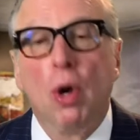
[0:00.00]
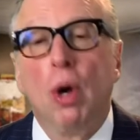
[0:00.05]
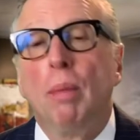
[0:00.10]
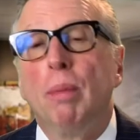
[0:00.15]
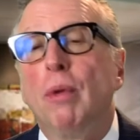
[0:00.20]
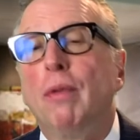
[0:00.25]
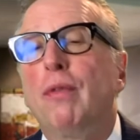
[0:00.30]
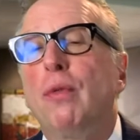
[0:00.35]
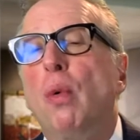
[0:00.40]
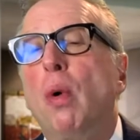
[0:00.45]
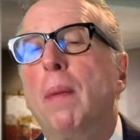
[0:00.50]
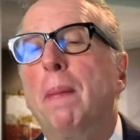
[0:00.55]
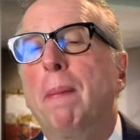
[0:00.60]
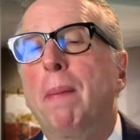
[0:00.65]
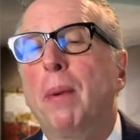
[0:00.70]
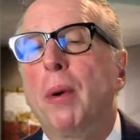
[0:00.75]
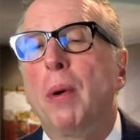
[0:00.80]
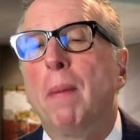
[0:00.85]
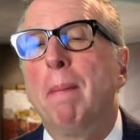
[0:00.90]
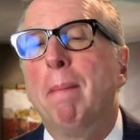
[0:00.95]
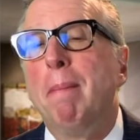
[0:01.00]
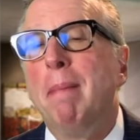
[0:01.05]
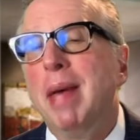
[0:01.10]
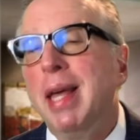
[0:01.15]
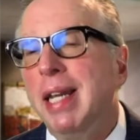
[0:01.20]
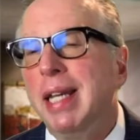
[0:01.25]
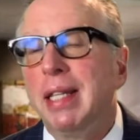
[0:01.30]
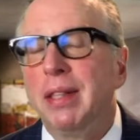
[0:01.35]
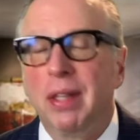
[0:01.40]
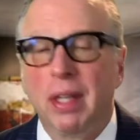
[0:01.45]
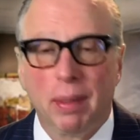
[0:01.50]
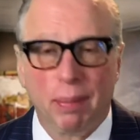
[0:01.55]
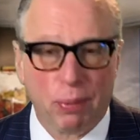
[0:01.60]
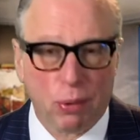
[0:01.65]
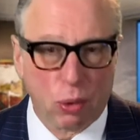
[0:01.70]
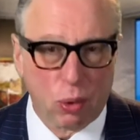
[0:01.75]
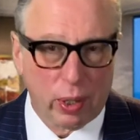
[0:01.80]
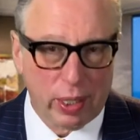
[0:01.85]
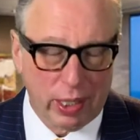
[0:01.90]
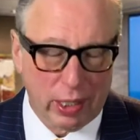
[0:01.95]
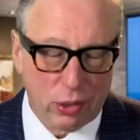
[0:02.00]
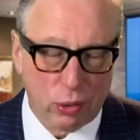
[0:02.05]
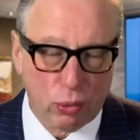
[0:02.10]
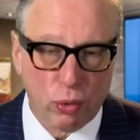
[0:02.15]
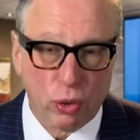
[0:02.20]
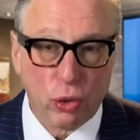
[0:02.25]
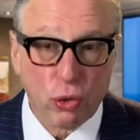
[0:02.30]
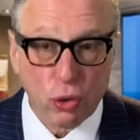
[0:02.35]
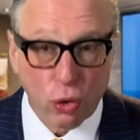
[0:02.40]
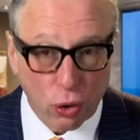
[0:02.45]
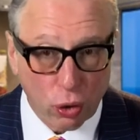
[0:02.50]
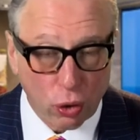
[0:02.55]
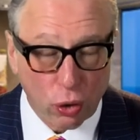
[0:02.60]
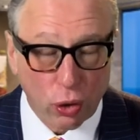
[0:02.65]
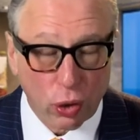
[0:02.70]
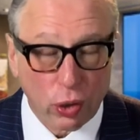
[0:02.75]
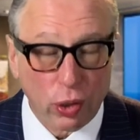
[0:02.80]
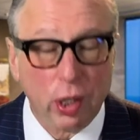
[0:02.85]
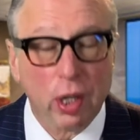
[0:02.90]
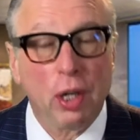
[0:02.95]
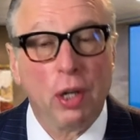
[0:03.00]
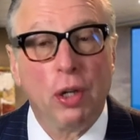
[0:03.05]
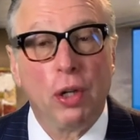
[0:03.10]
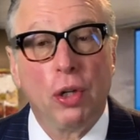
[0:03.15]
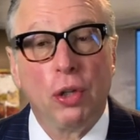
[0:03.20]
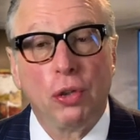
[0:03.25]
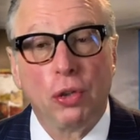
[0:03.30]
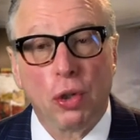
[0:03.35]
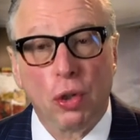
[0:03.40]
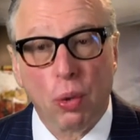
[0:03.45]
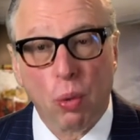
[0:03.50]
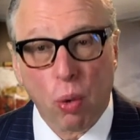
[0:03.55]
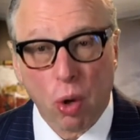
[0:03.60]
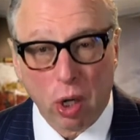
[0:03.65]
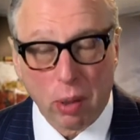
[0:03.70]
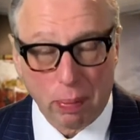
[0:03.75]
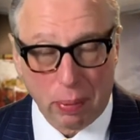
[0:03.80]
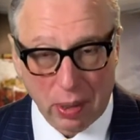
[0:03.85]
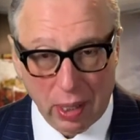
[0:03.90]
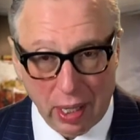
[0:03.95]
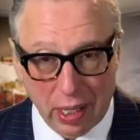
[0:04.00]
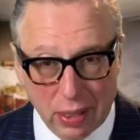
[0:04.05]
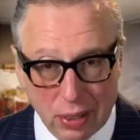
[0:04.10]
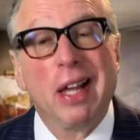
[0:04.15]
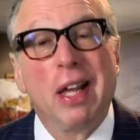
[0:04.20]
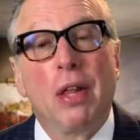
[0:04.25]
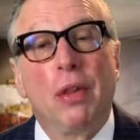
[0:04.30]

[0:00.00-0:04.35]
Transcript: before permitting the employee to return to the workplace.